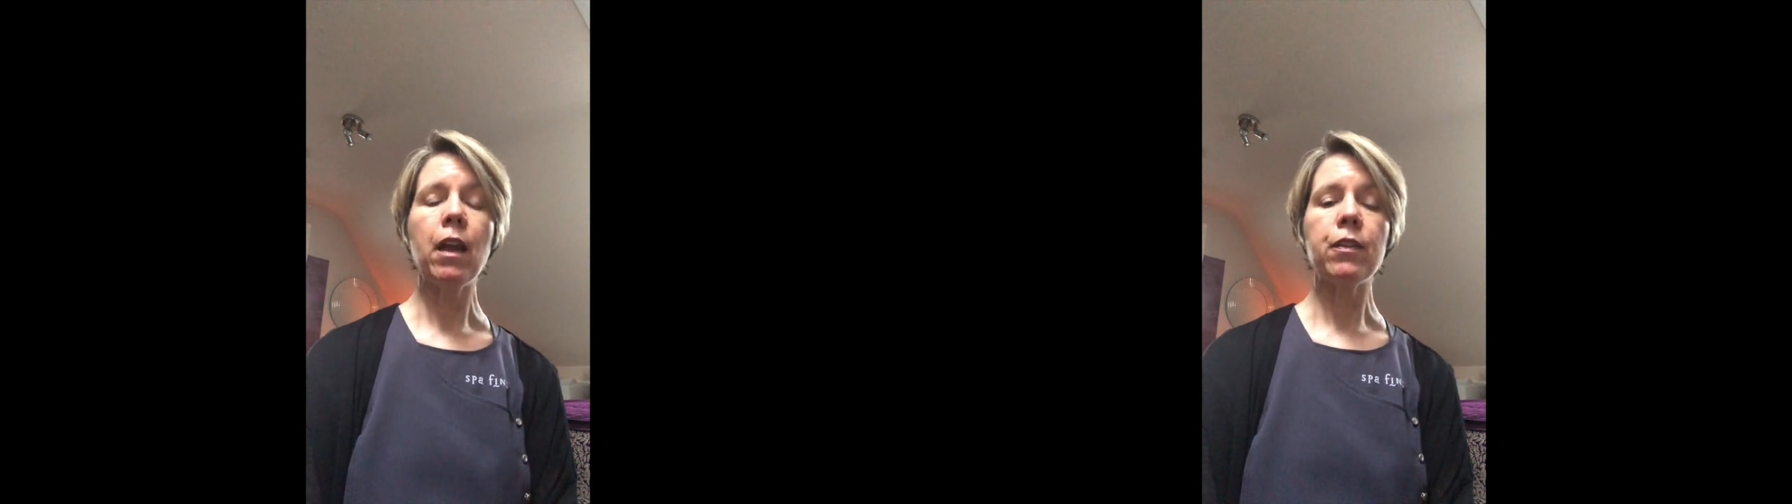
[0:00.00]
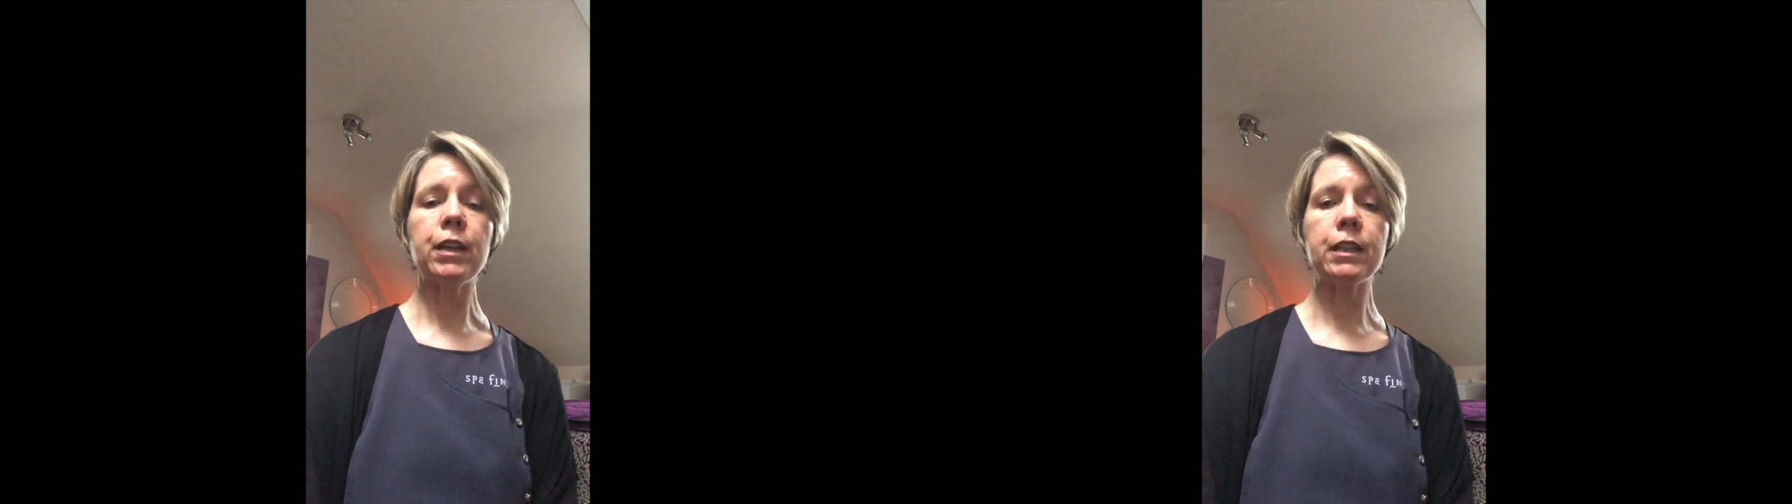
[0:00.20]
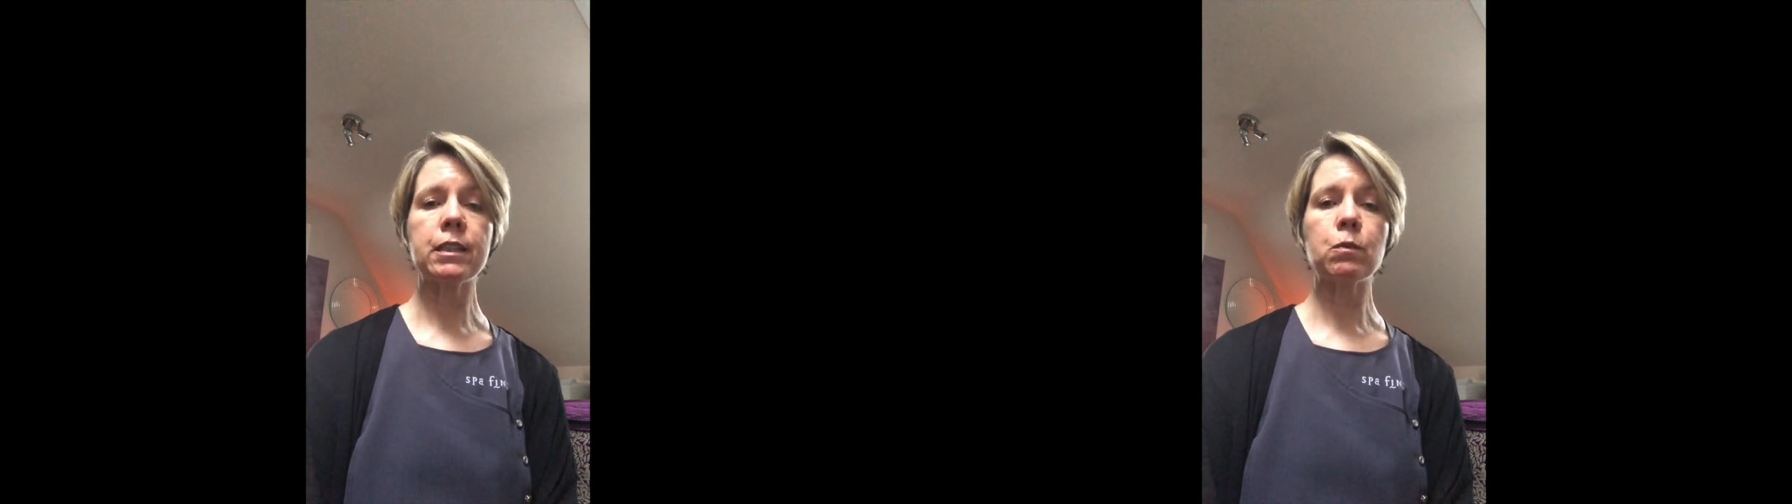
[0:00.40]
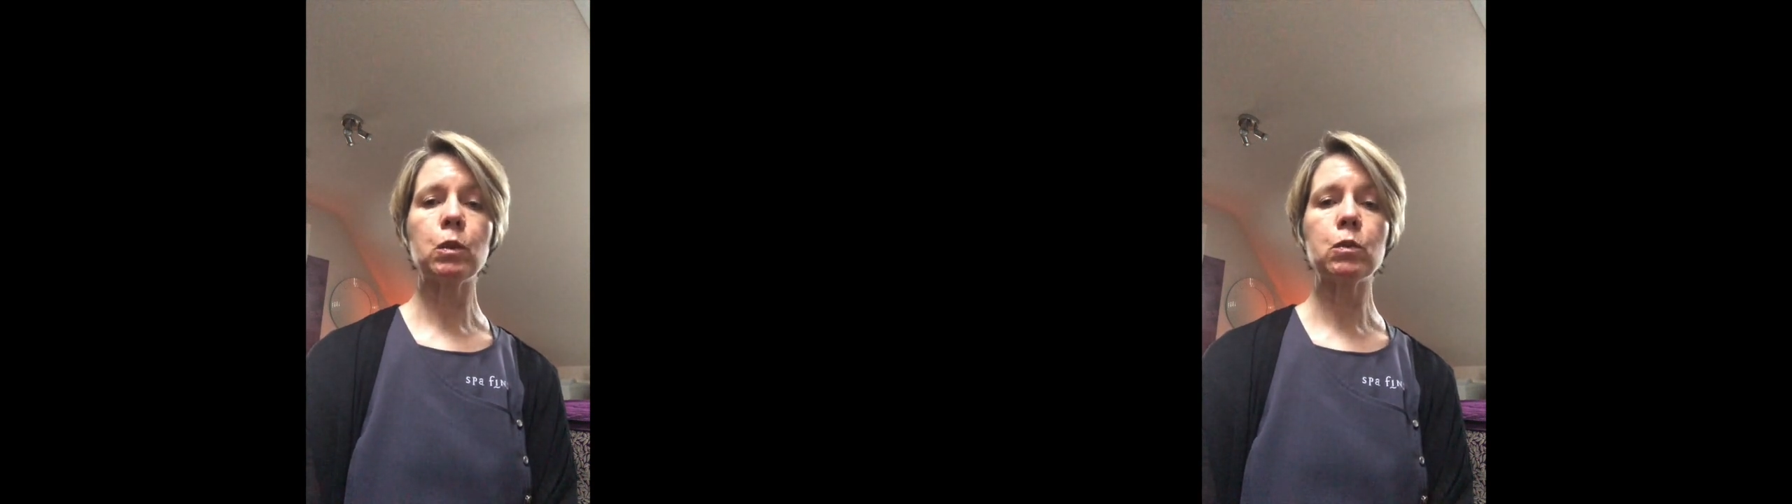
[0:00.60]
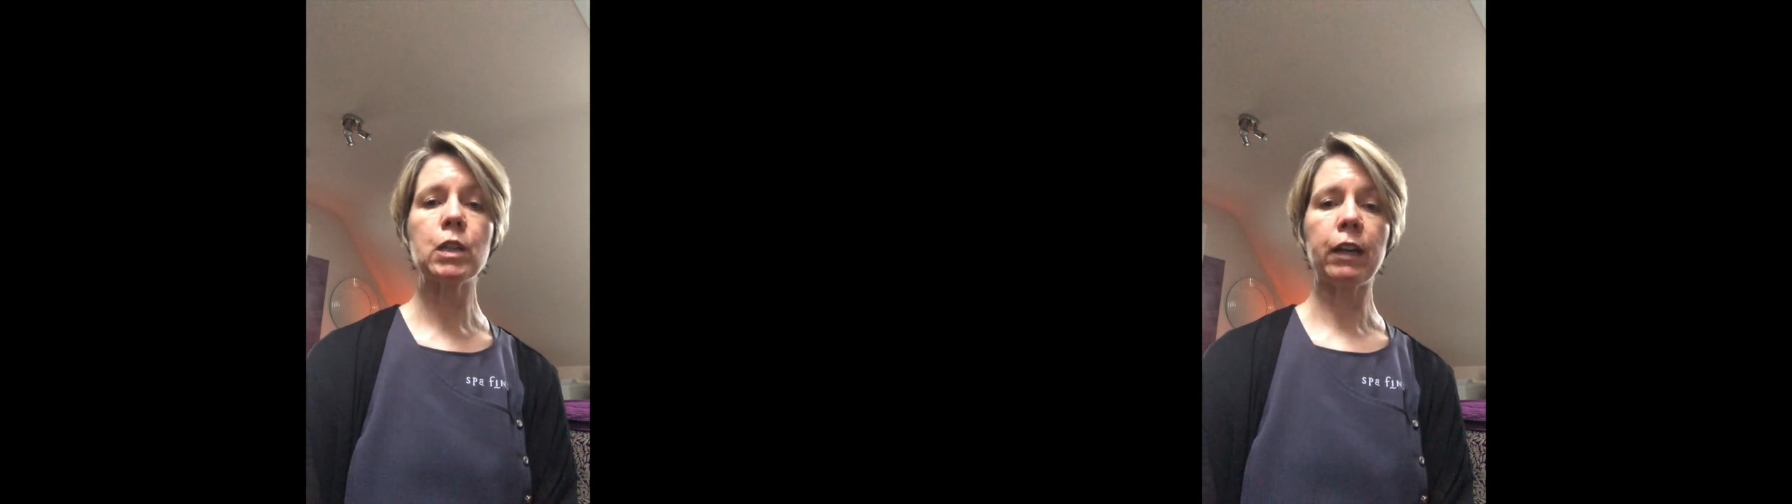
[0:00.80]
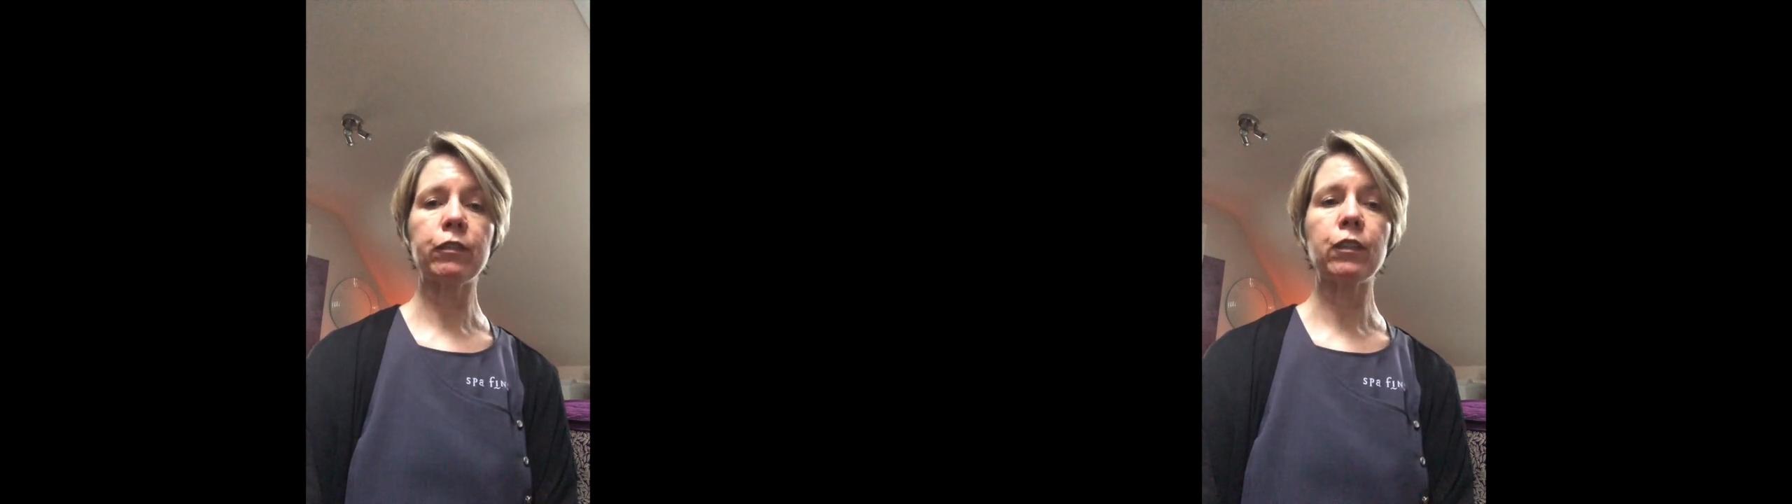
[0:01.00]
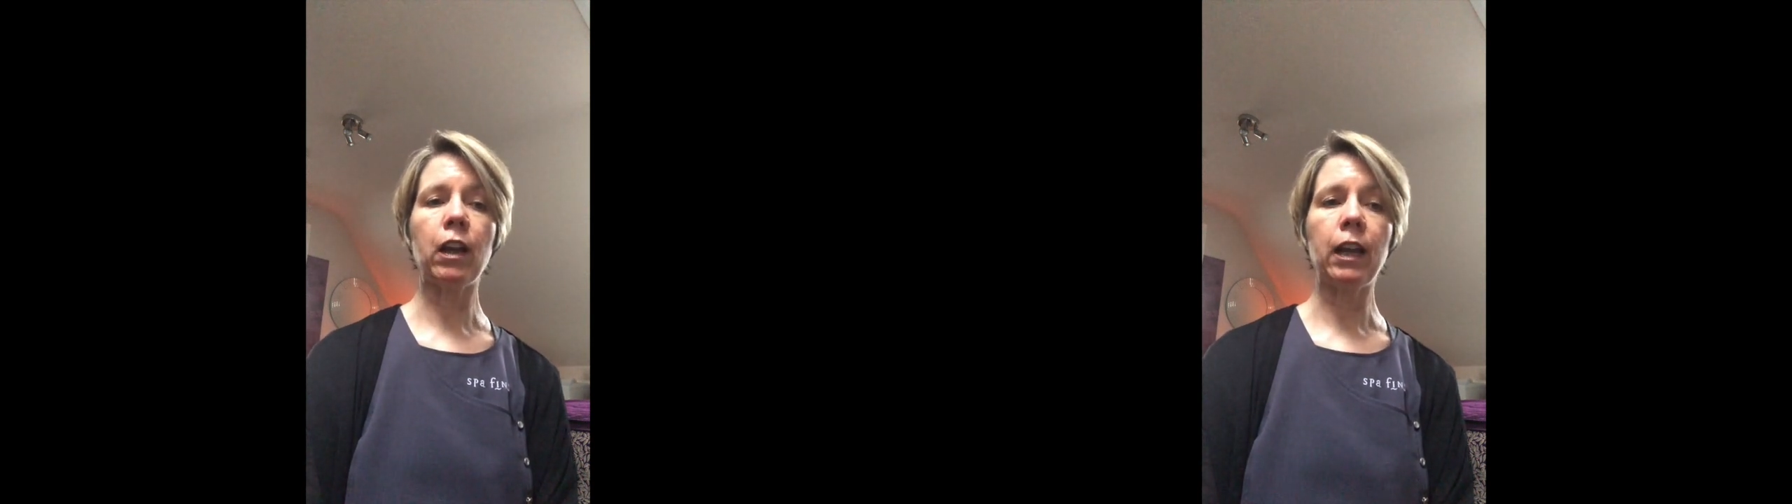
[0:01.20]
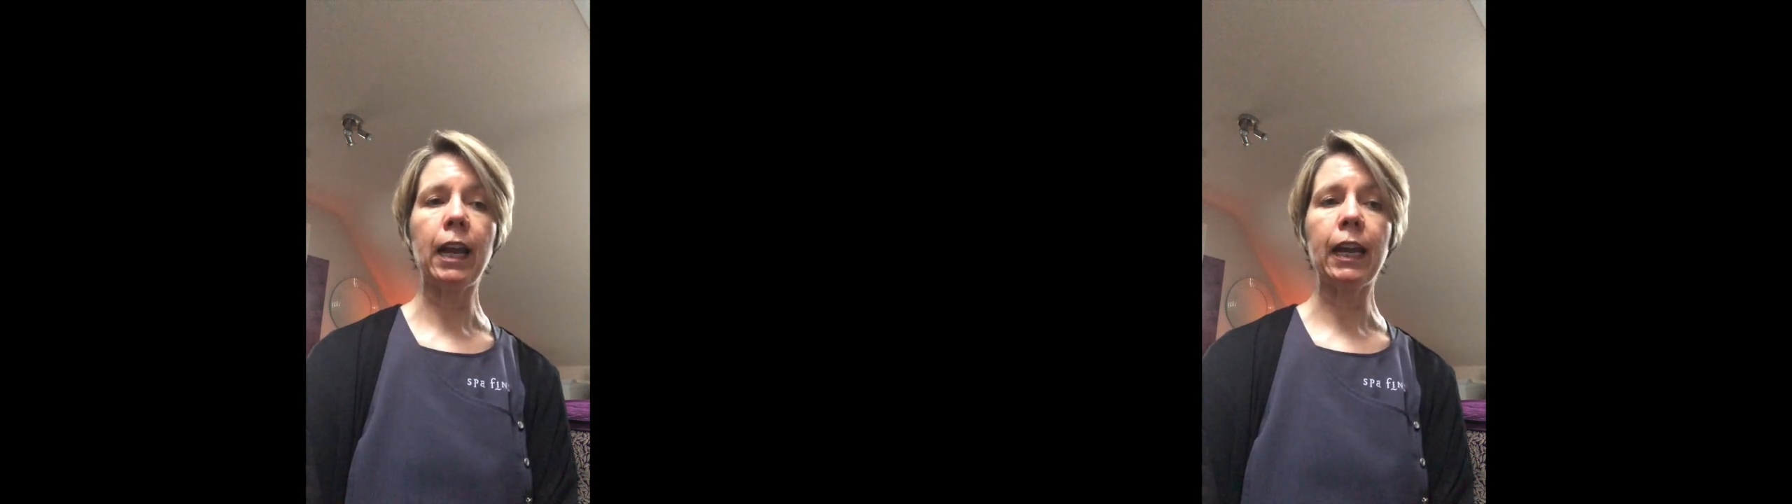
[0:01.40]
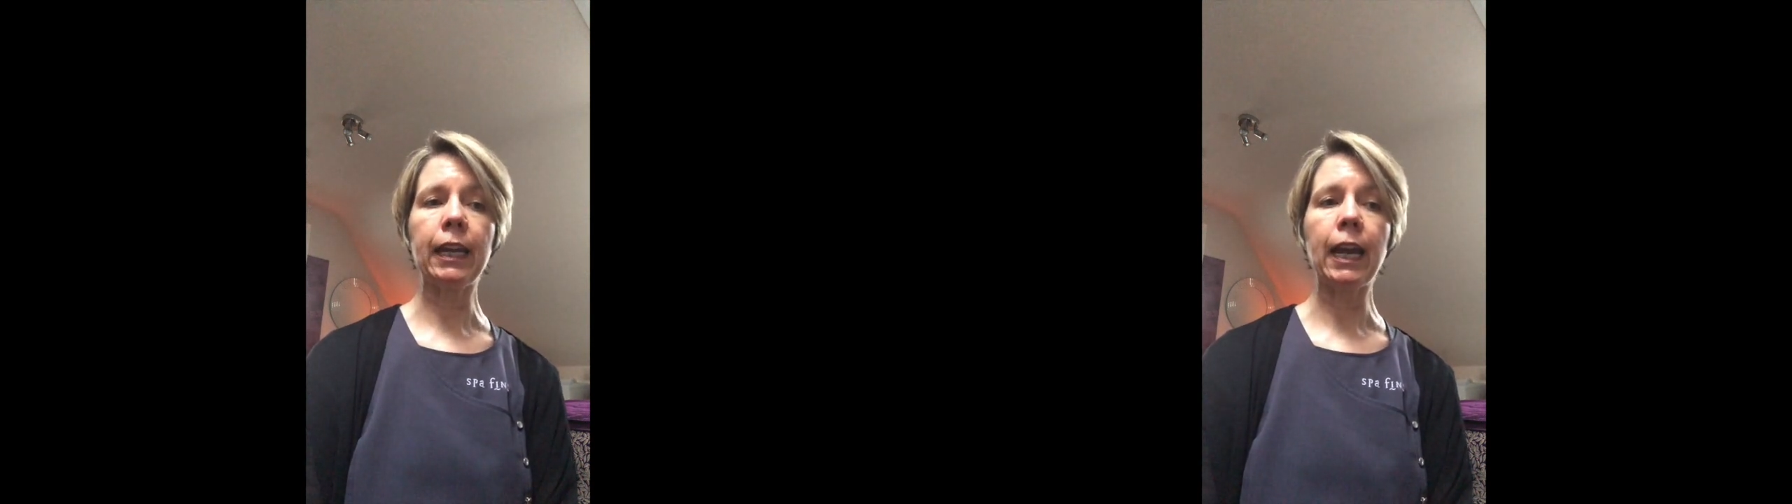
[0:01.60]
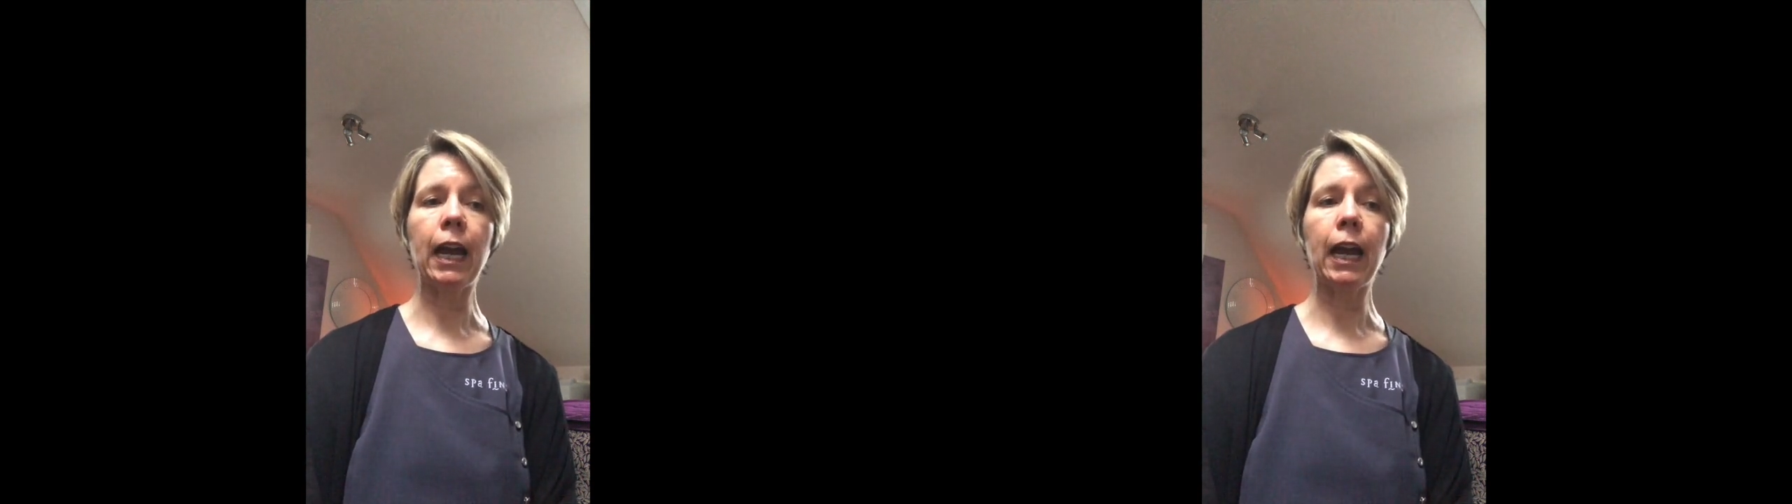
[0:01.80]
this will definitely